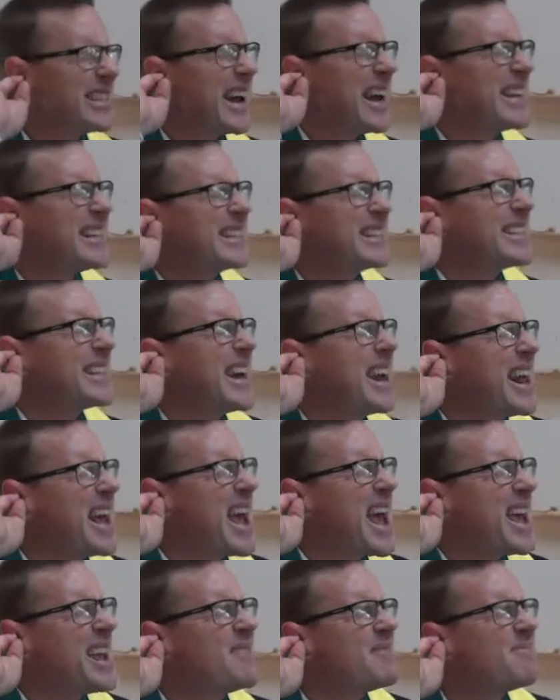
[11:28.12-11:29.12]
that,
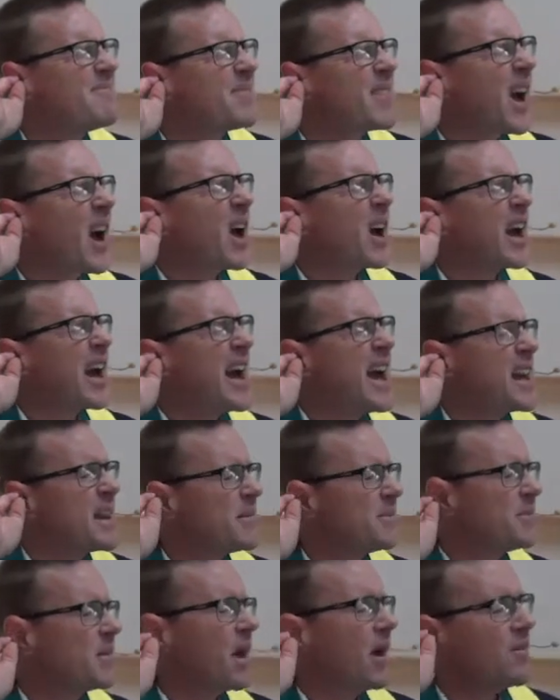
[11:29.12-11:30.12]
sonny?
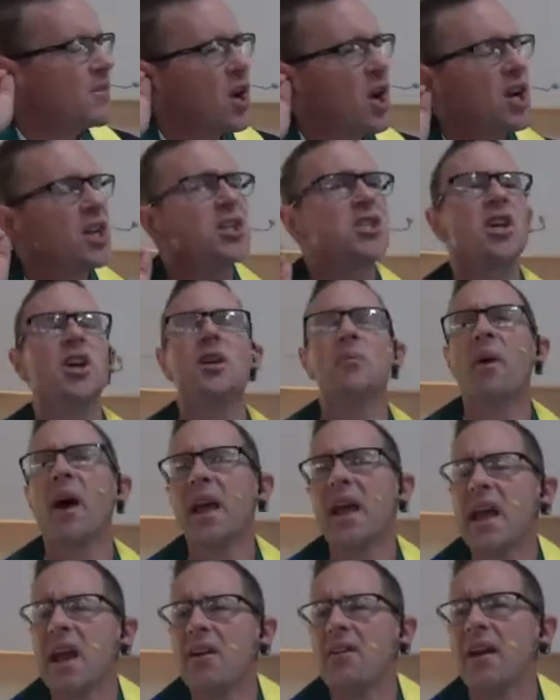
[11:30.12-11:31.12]
I've got to turn my
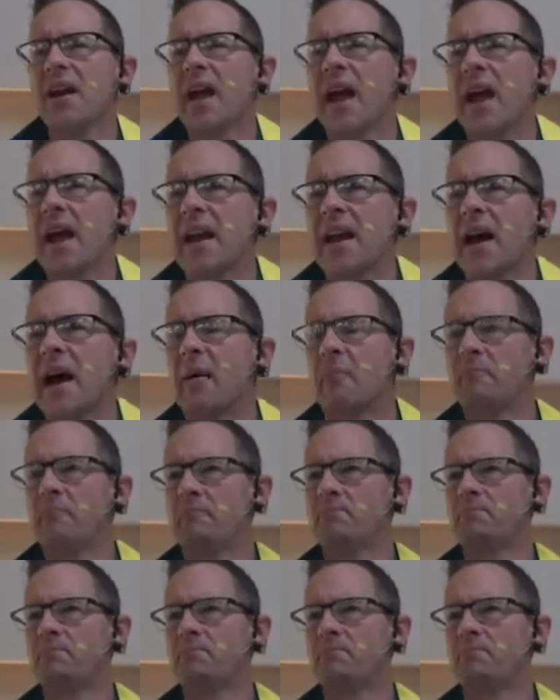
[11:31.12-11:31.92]
hearing aid up.